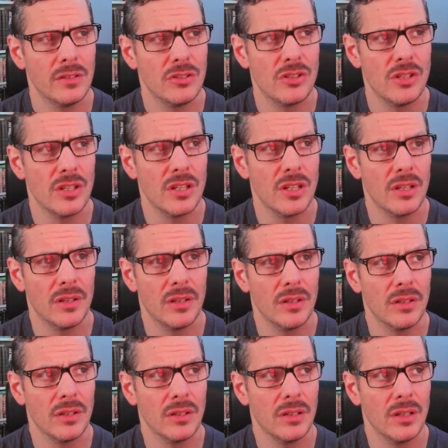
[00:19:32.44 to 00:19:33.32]
uh,
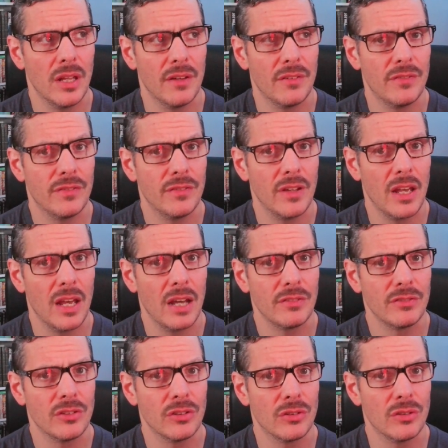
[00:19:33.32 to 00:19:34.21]
if
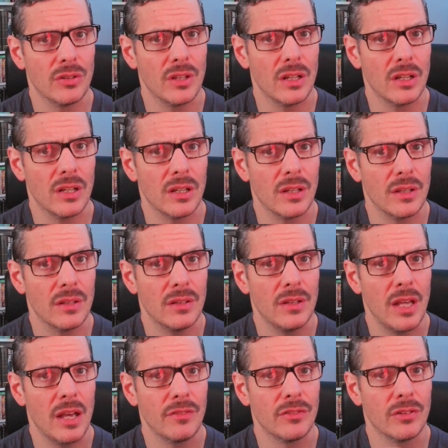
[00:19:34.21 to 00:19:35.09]
after the
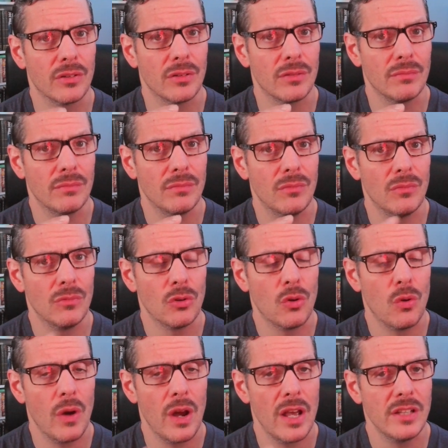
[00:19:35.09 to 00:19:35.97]
after
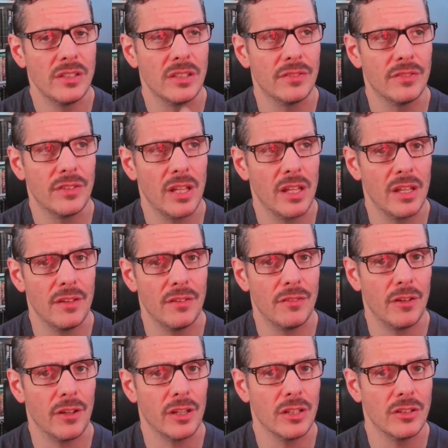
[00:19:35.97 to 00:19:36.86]
Quest, if
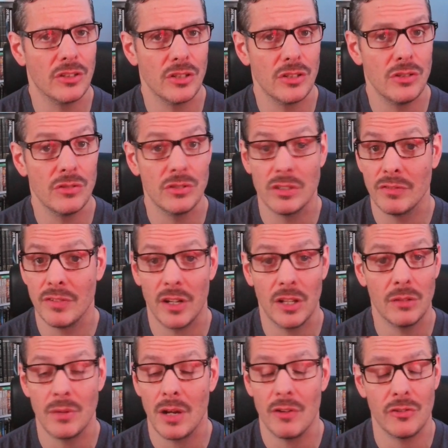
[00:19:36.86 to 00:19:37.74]
it continues to
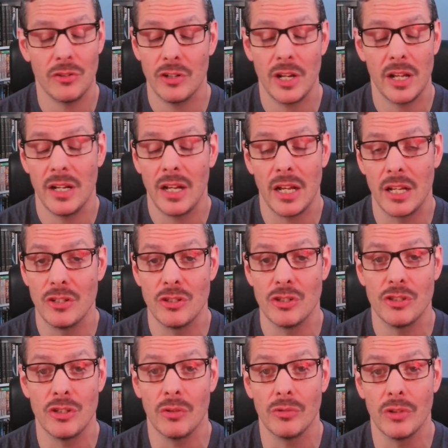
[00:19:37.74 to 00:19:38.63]
follow Mavra or not, I
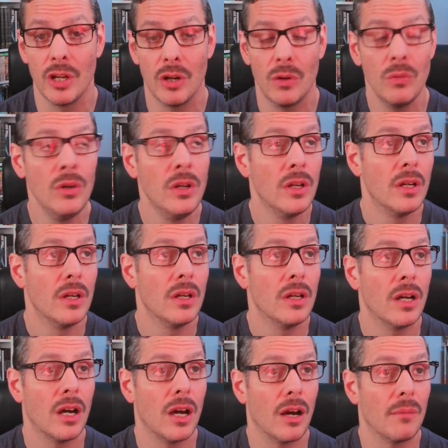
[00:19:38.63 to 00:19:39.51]
just don't know.
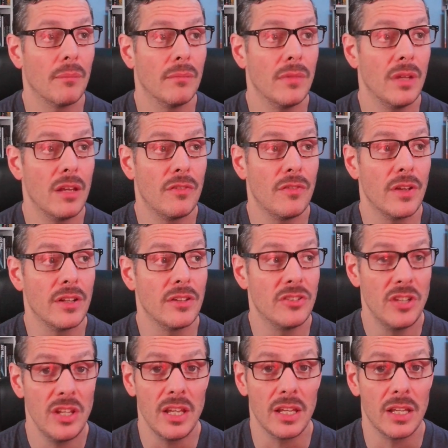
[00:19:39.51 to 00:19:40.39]
Um, if it
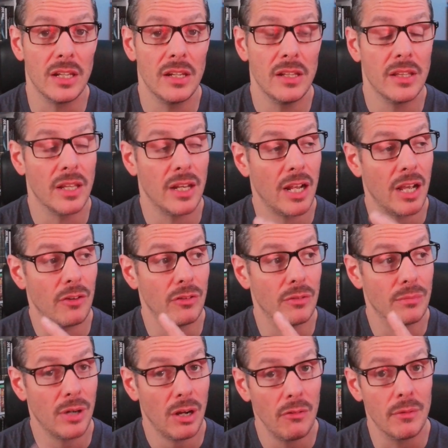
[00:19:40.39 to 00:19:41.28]
did, then I
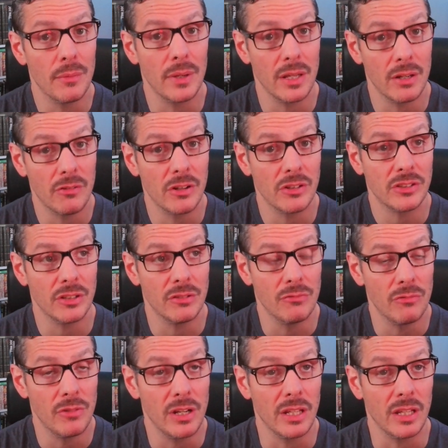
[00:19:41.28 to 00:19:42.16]
would probably be interested
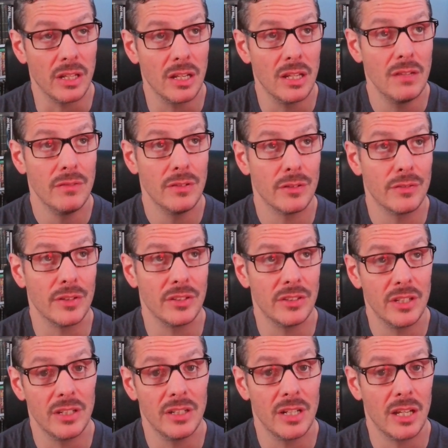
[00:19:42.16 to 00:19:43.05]
in reading it. Even if it
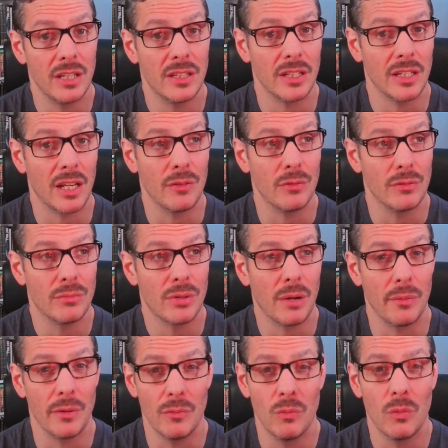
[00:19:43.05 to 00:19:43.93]
didn't, I think I would
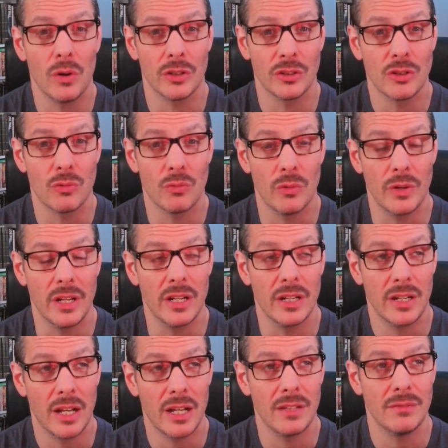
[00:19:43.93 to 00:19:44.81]
probably want to read
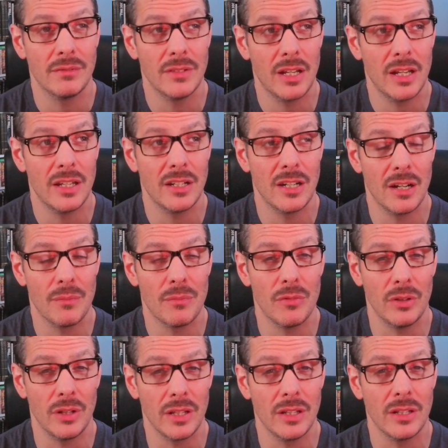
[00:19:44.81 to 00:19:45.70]
it. I, I ended up
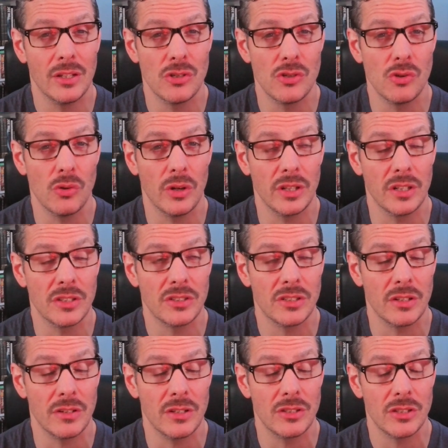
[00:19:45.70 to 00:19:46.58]
really enjoying the
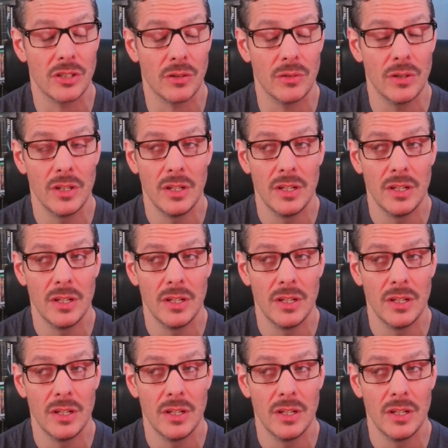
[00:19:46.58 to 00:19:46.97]
series. So